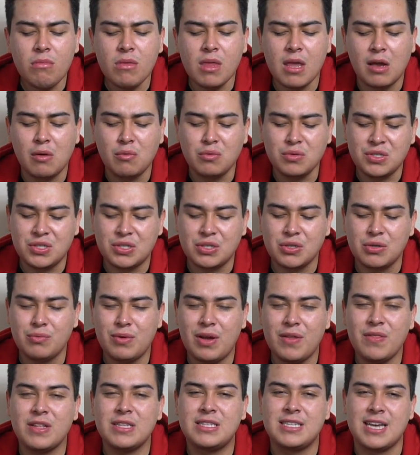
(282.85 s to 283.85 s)
It was still
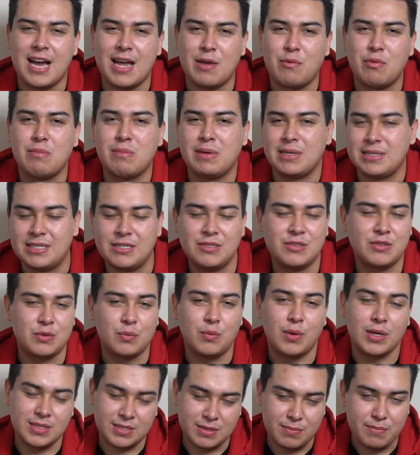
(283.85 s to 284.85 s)
around the time when my sister
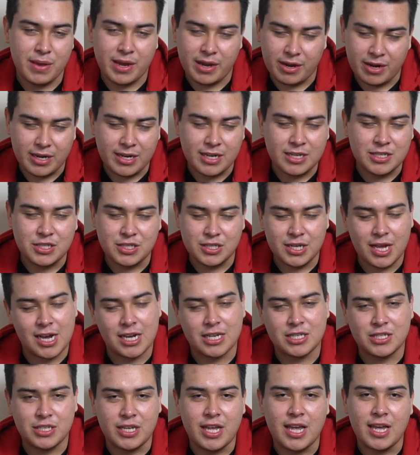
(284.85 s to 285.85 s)
wasn't married, and she
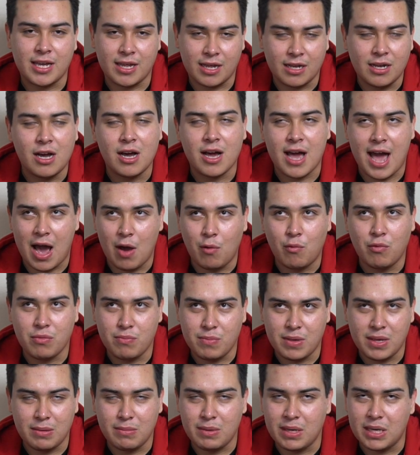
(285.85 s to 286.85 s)
actually hung out with
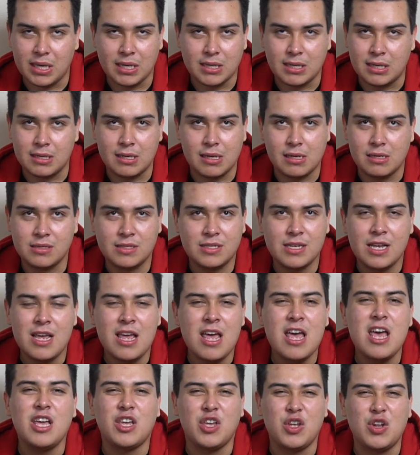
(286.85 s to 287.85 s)
me because,
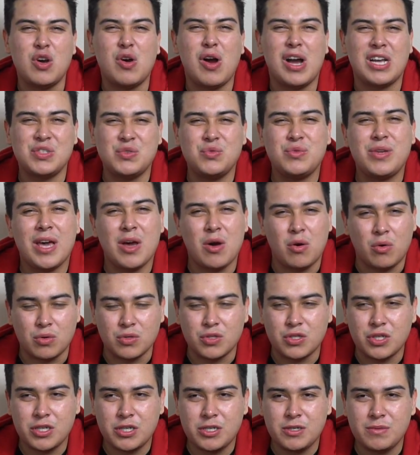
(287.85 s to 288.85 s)
you know, as you get
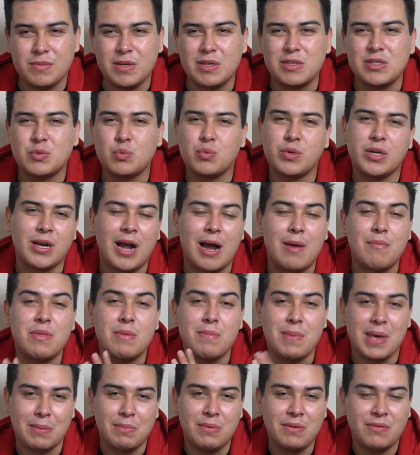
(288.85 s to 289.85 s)
older, it's weird. I'm the
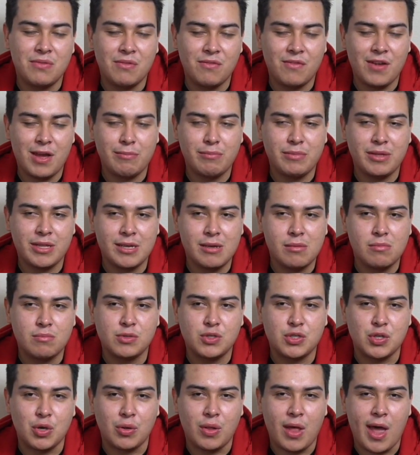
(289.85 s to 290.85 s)
baby of the family.
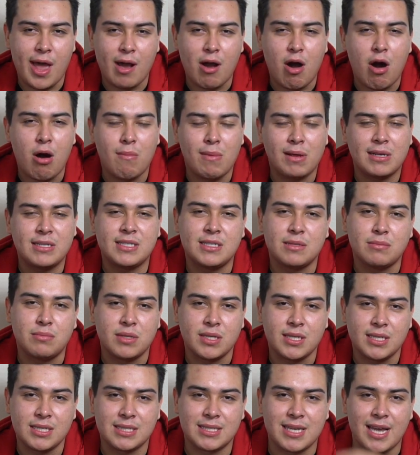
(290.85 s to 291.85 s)
So like all my
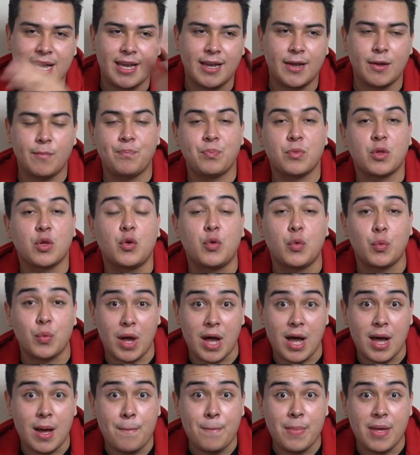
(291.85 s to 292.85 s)
siblings like grew
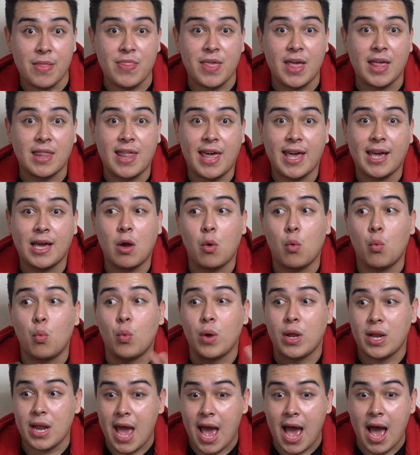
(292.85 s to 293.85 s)
up and they like
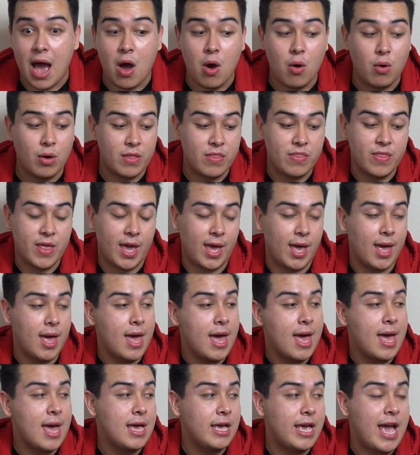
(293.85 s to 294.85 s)
went out and they
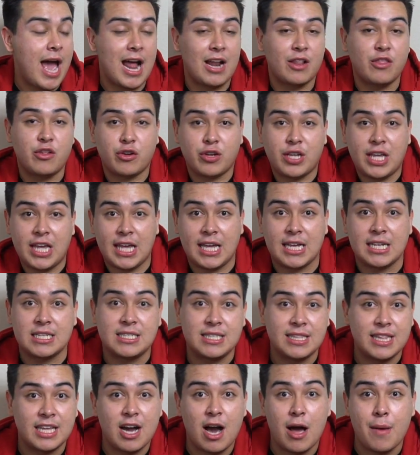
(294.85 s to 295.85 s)
had their kids
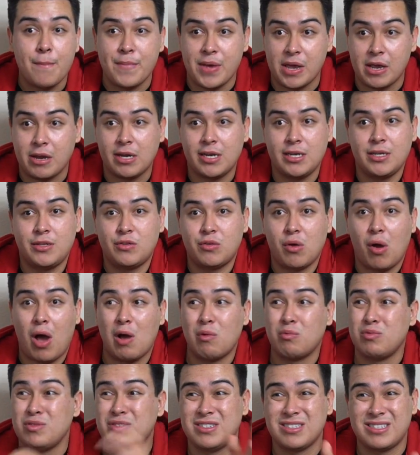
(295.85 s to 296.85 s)
and then got married. So I
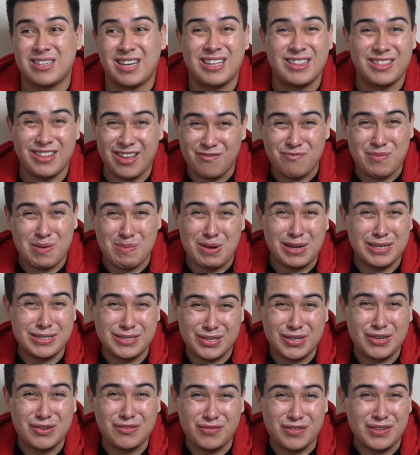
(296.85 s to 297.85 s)
was just like left by
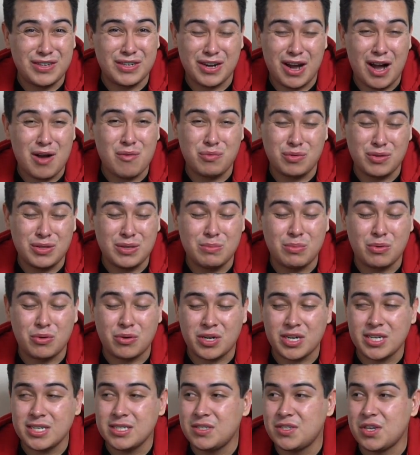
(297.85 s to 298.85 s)
myself and it got really
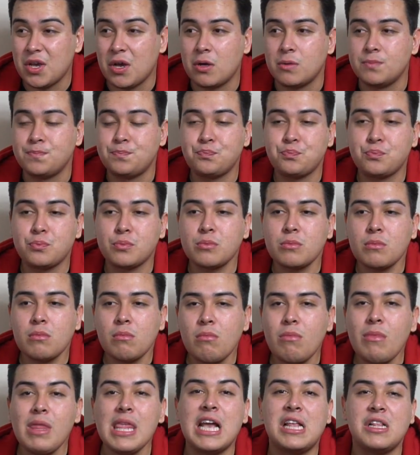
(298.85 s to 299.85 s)
boring. So
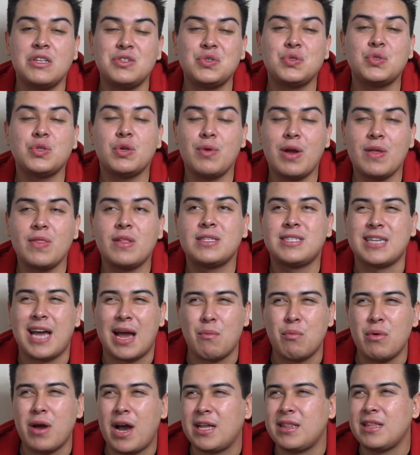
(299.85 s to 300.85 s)
This was around the
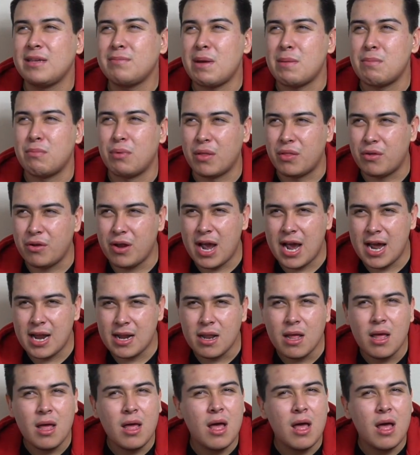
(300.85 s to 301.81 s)
time I think my brother had